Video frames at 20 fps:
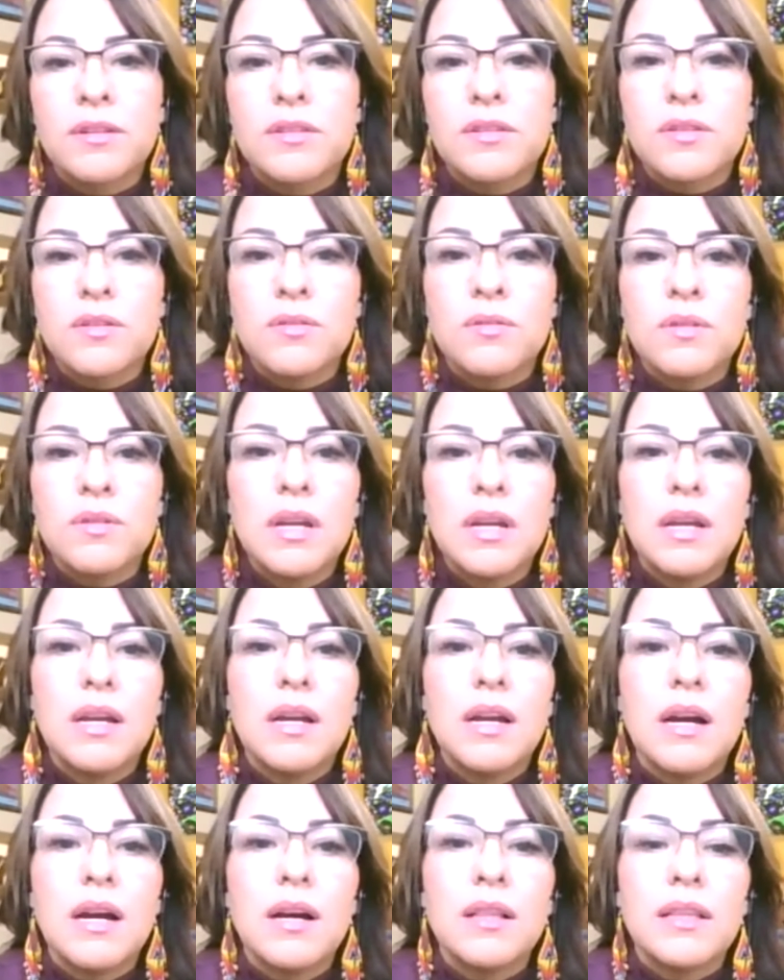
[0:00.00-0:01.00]
So
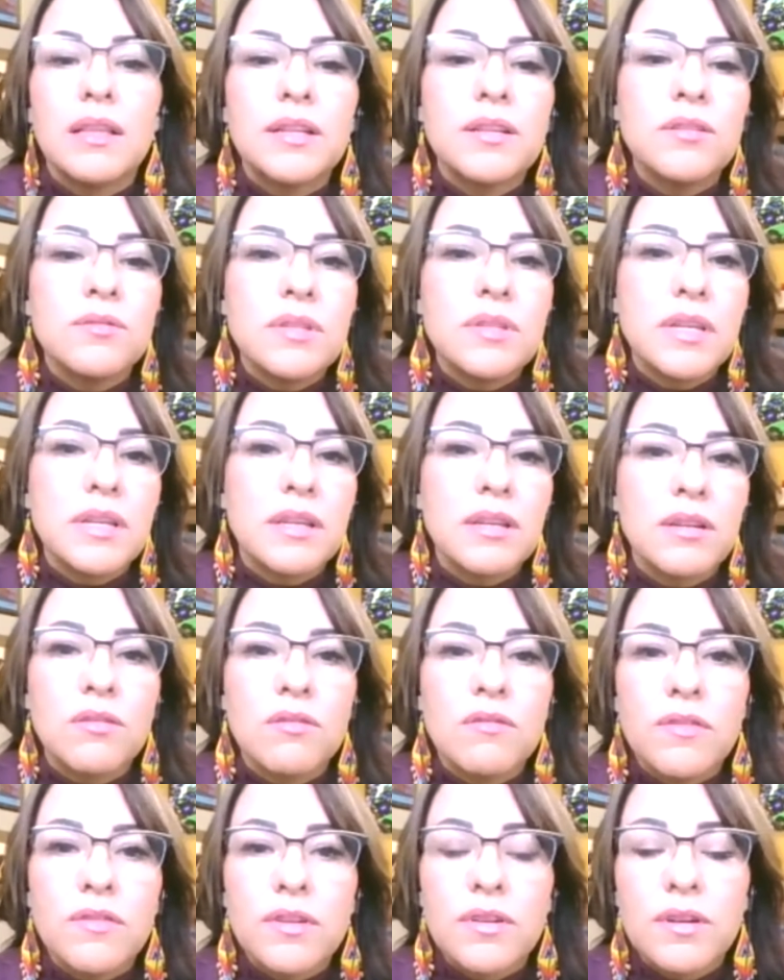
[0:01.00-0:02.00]
I'll let you take it
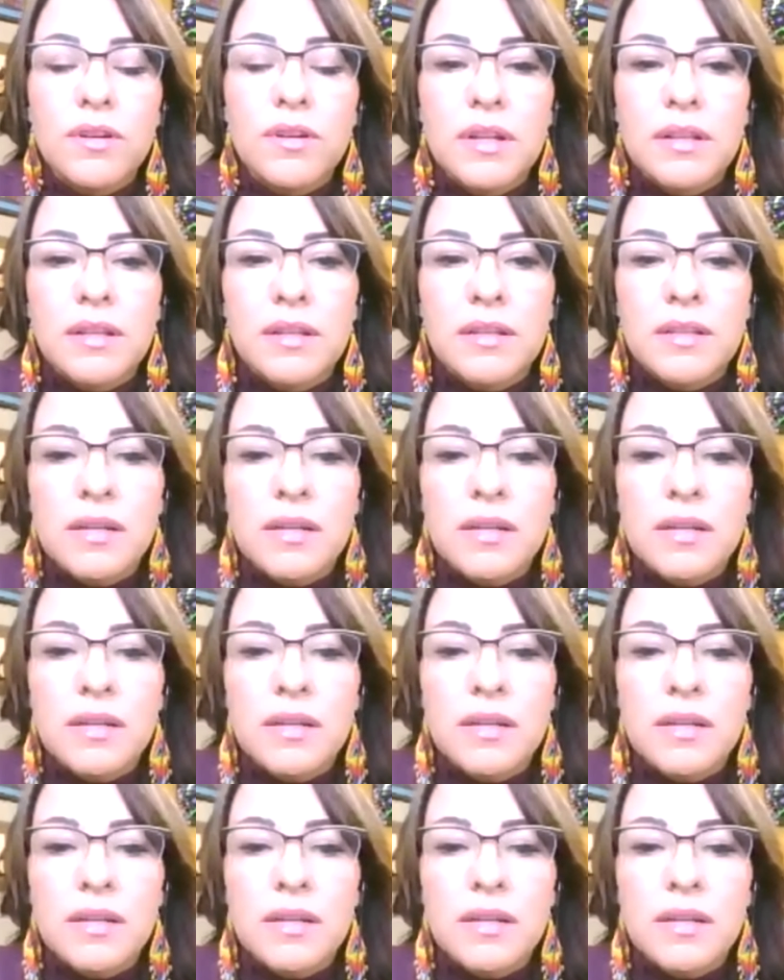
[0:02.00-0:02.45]
over and